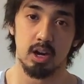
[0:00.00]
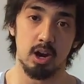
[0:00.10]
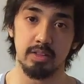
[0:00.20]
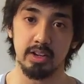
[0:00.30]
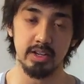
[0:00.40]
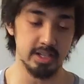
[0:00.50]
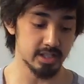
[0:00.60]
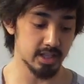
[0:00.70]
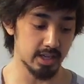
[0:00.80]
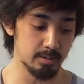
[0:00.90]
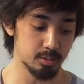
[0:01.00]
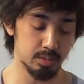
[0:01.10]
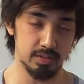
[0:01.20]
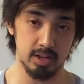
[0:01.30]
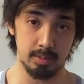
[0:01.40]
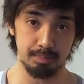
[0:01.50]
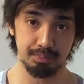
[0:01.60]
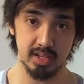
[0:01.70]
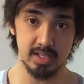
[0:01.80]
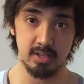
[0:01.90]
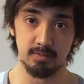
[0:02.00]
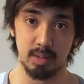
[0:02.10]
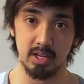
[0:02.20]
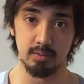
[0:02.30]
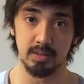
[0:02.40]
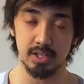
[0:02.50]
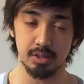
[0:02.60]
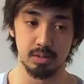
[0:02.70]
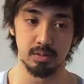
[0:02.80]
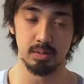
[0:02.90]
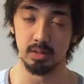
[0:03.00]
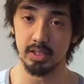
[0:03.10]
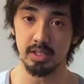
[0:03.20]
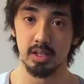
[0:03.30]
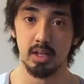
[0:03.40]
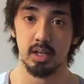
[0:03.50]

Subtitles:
All the goodness that comes with self-myofascial release.